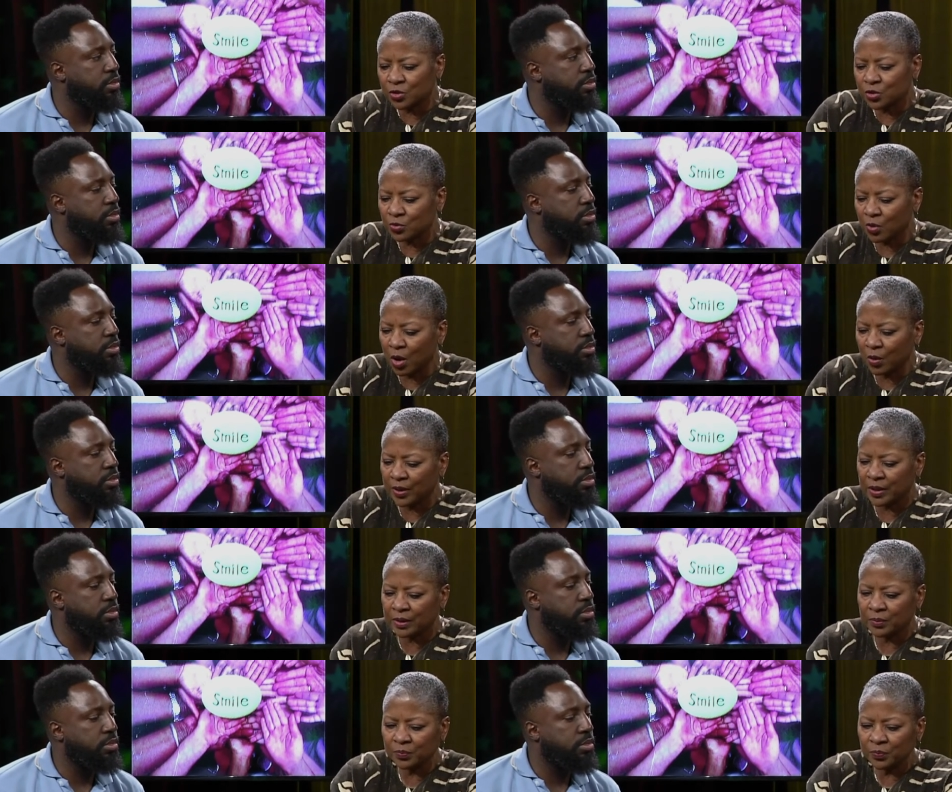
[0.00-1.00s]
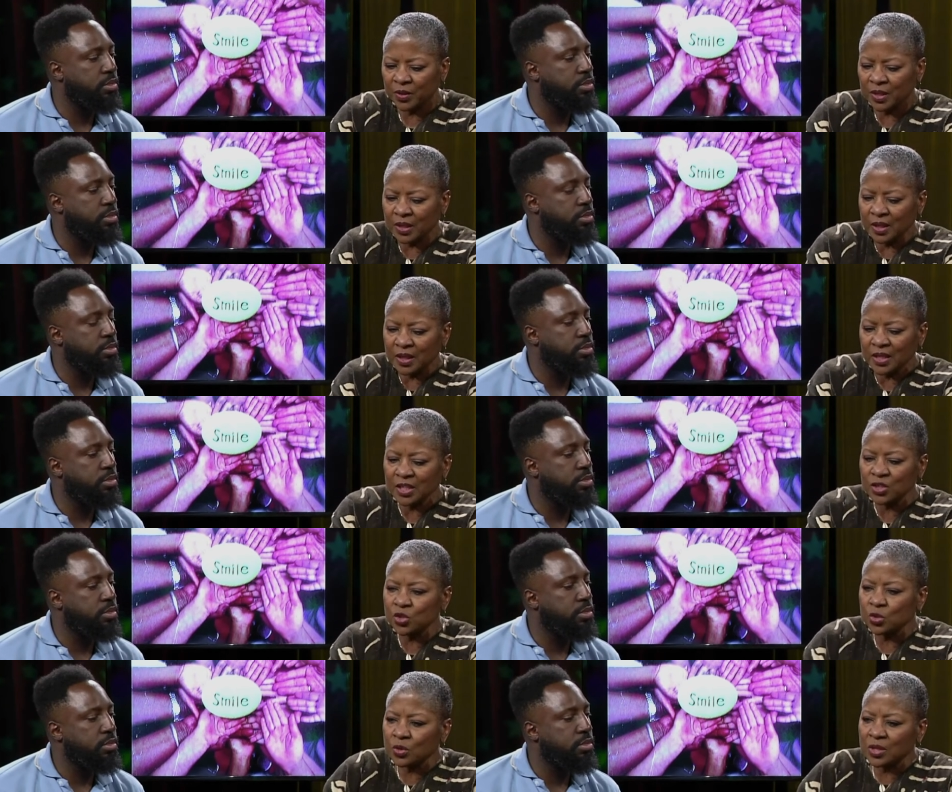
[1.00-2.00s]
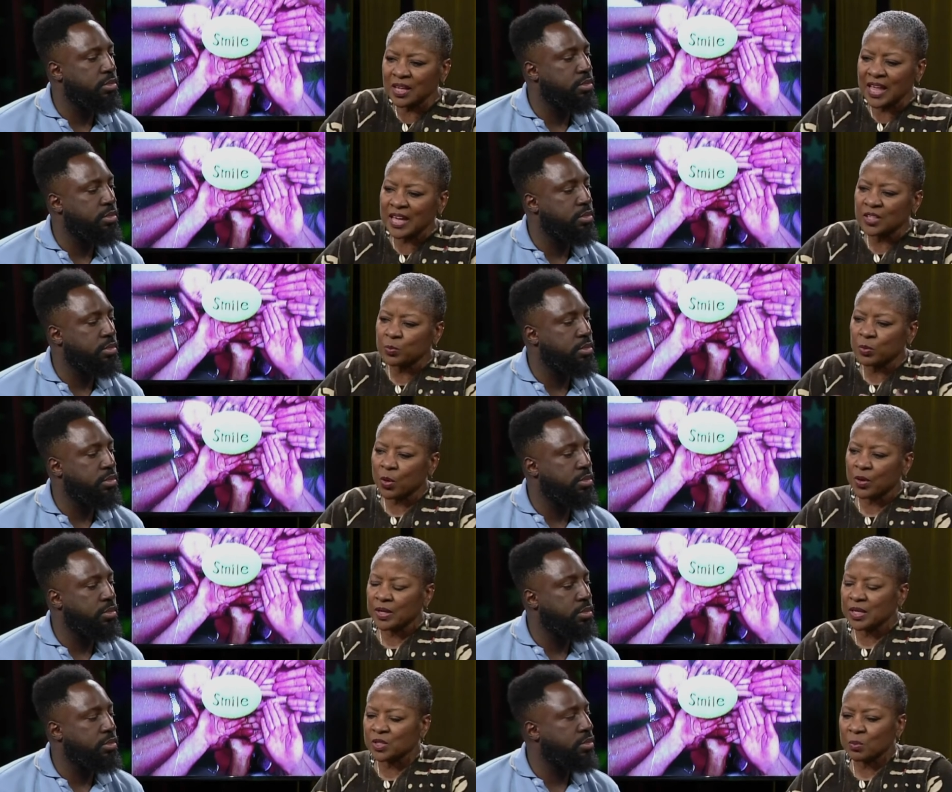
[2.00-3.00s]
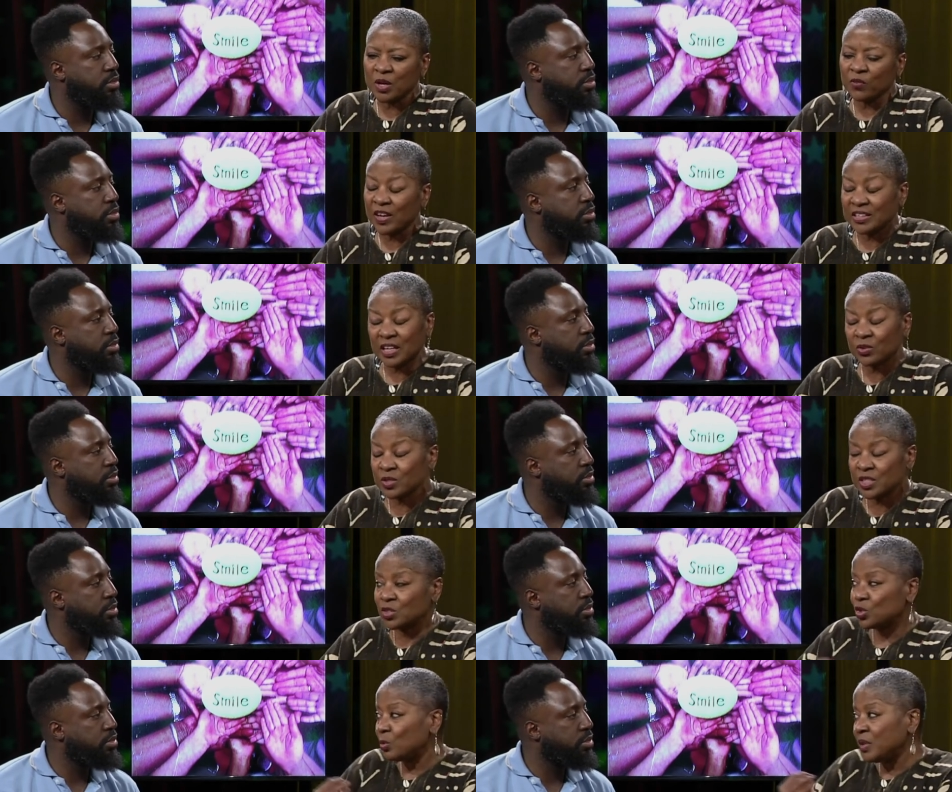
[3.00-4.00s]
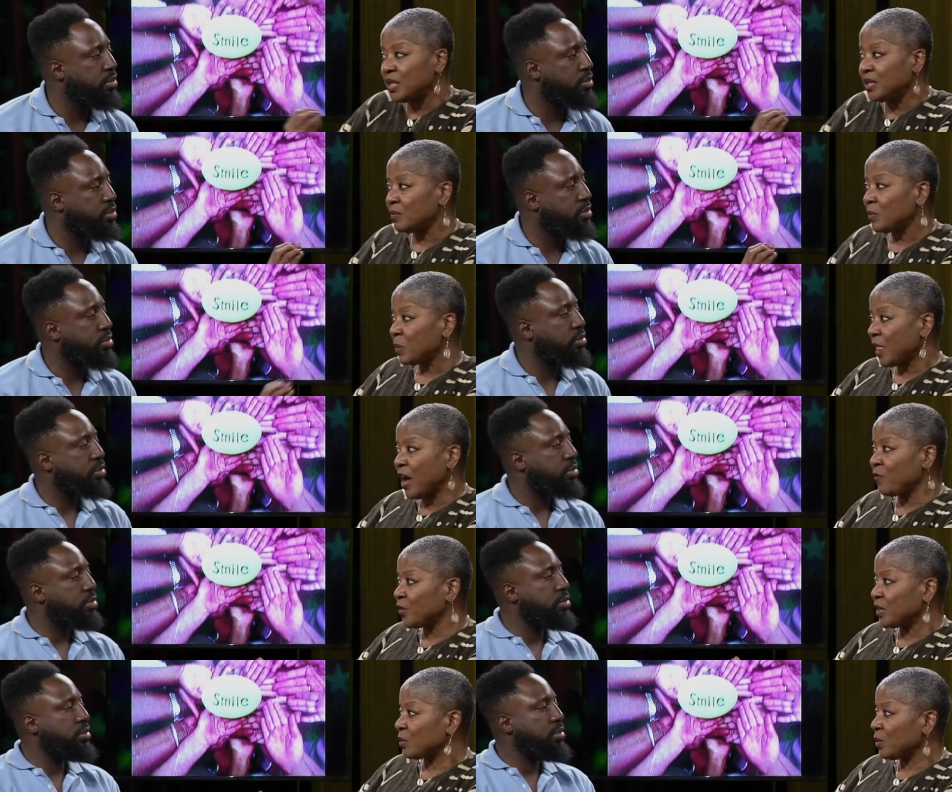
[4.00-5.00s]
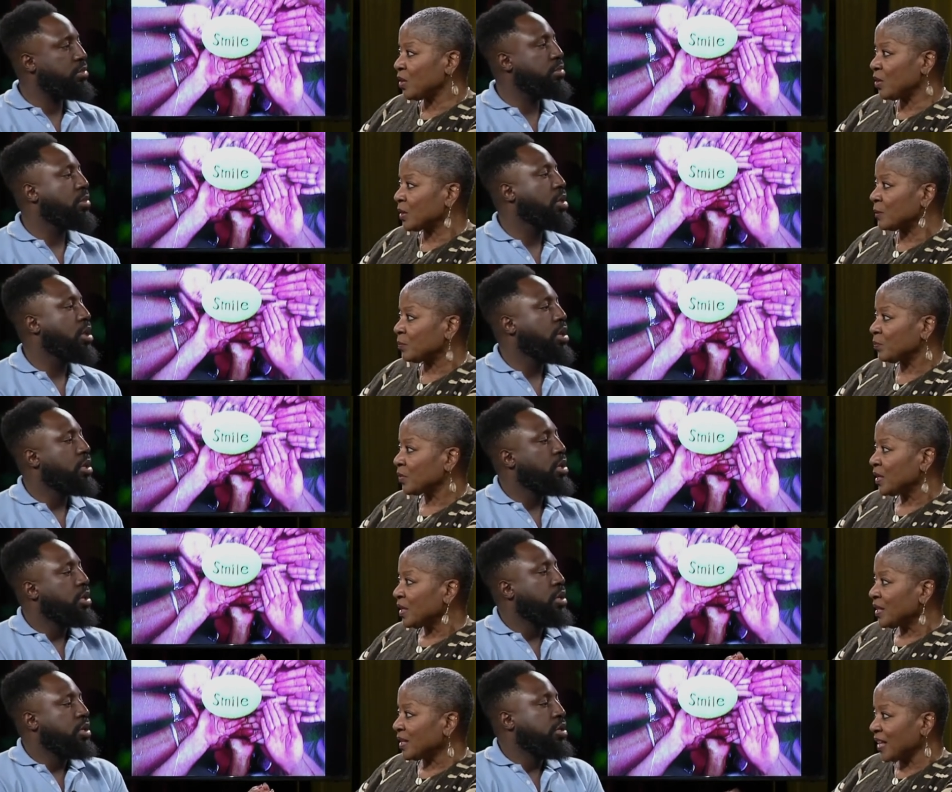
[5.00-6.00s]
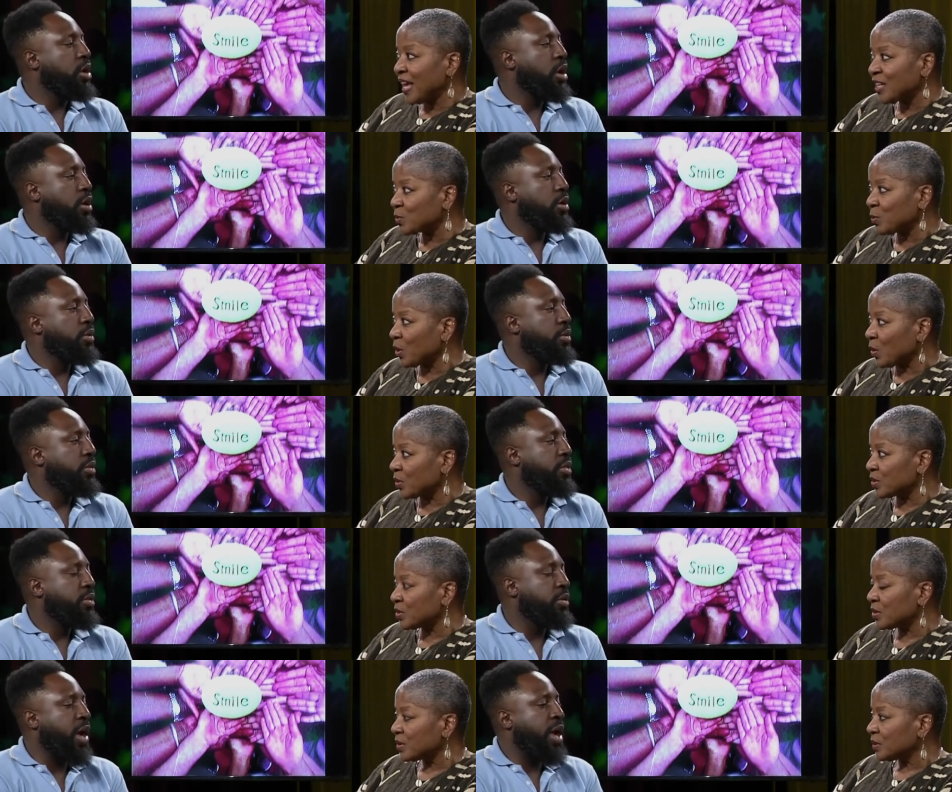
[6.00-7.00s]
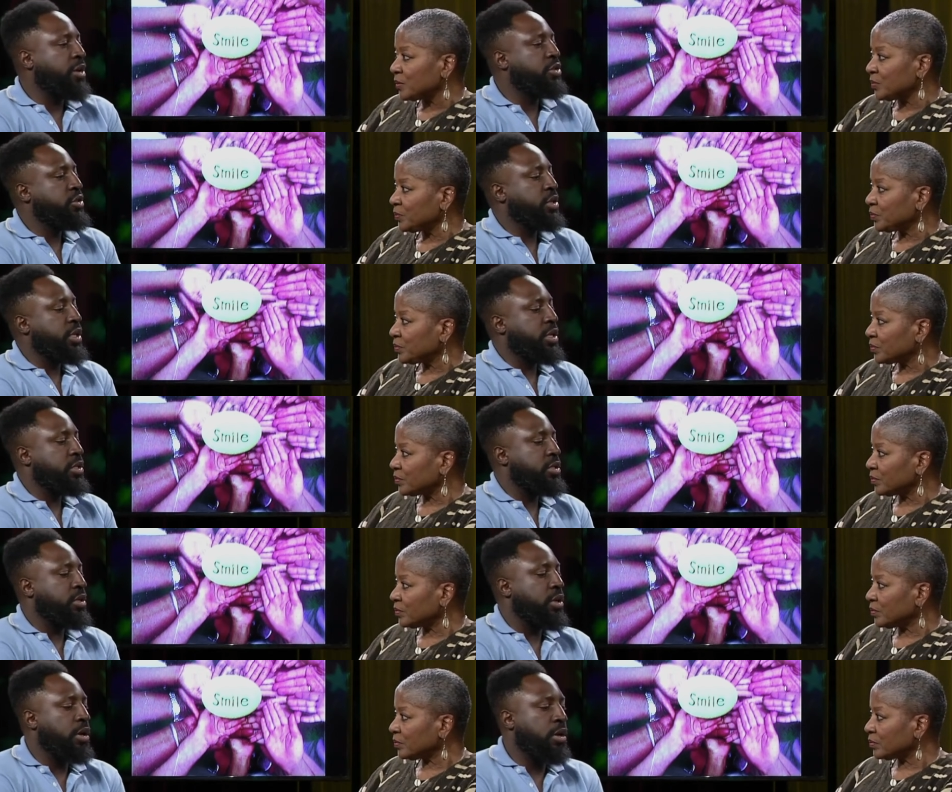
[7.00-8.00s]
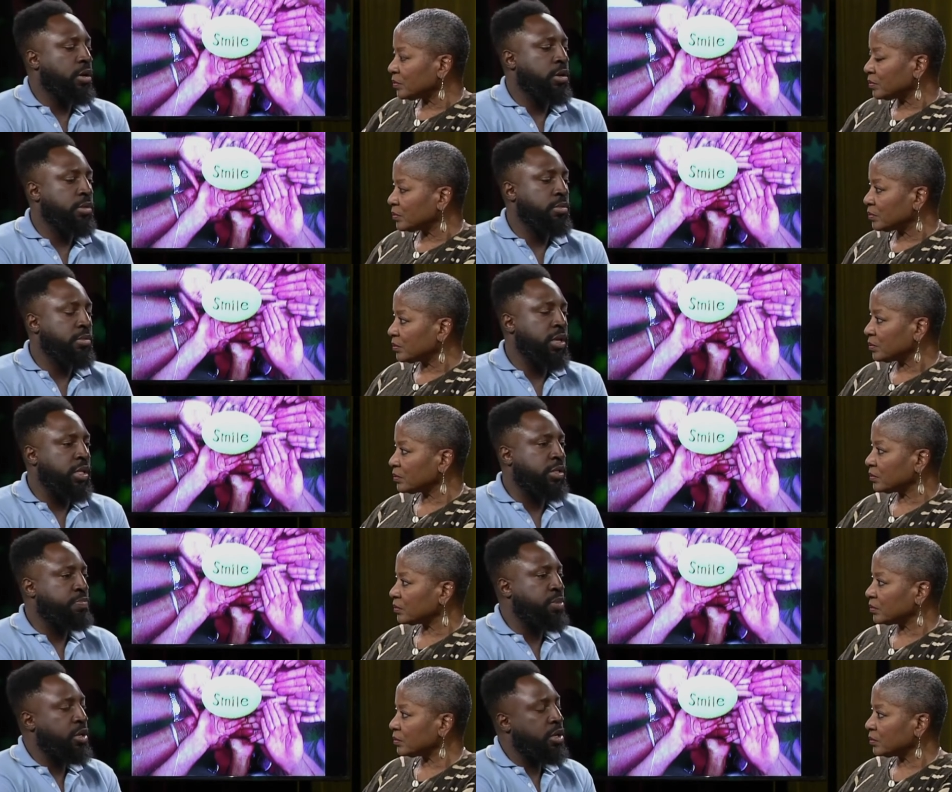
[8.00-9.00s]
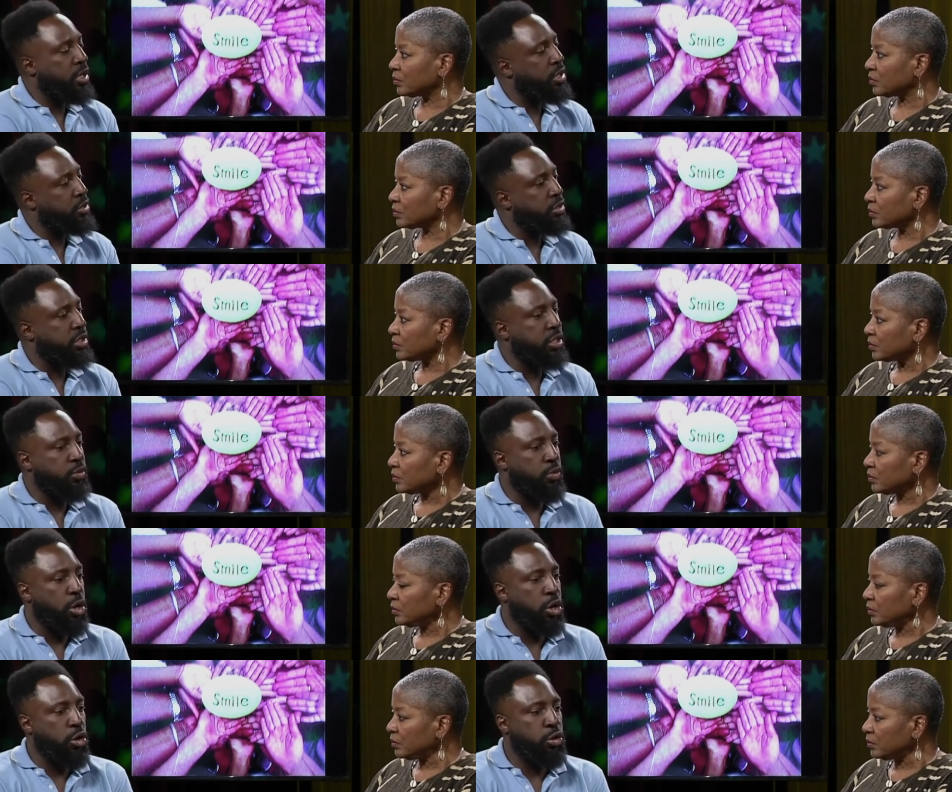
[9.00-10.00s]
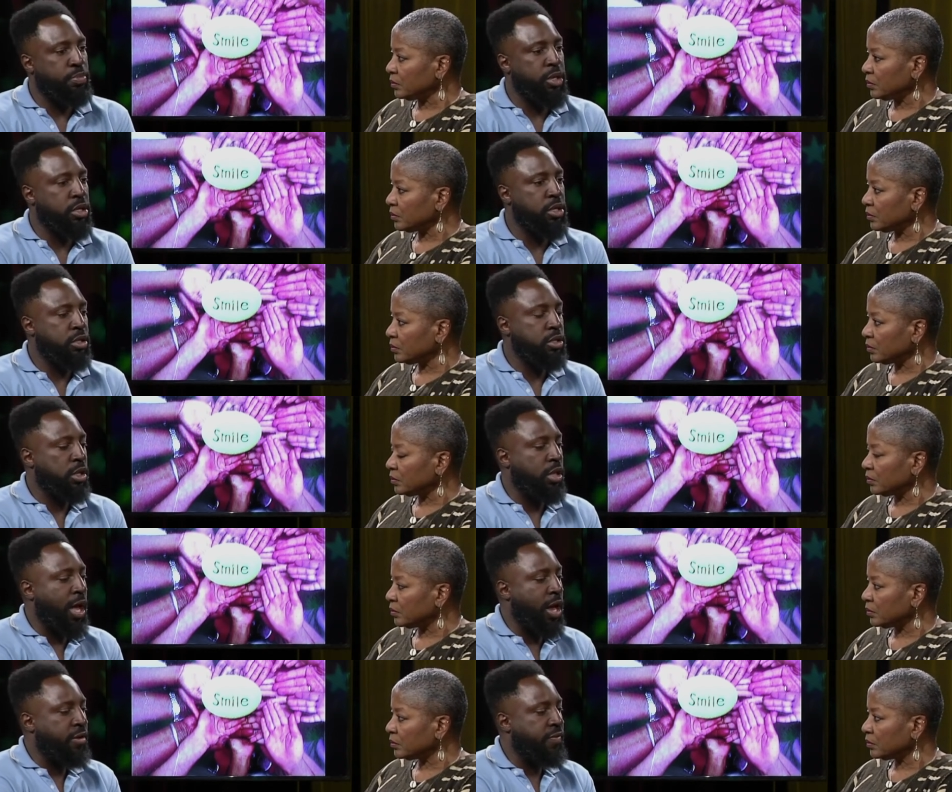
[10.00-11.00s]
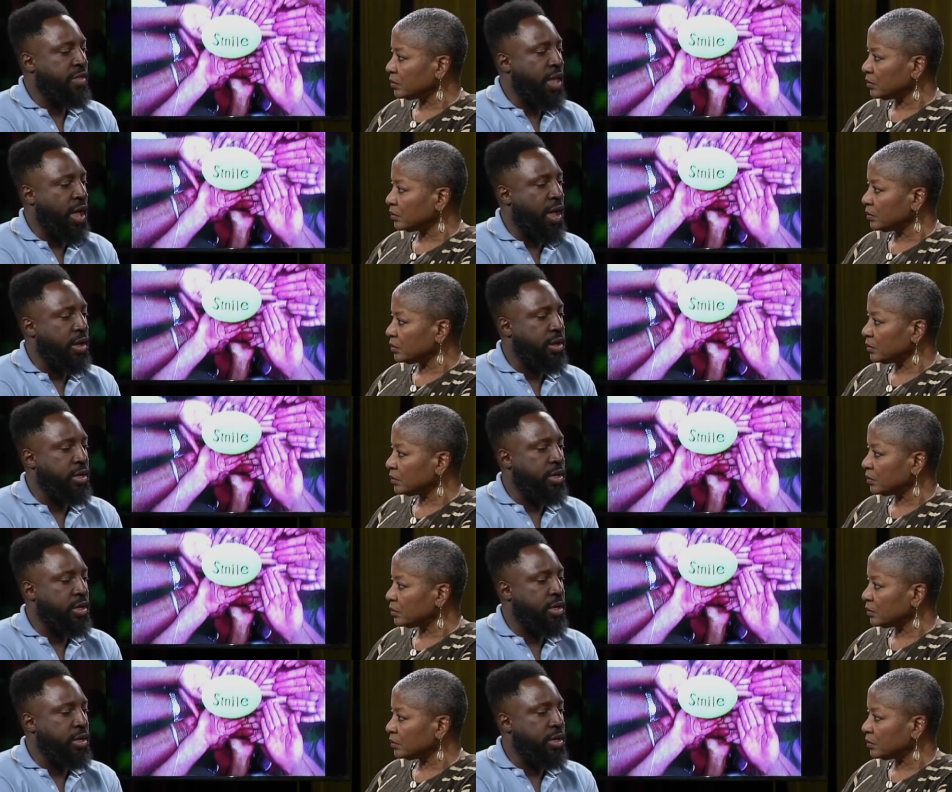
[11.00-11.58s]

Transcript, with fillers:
Speaker 1: drawing, into glass blowing? As a matter of fact, I don't see too many African-American
Speaker 2: glass no, blowers. There actually isn't. Um, it's been an interesting road, because a lot of that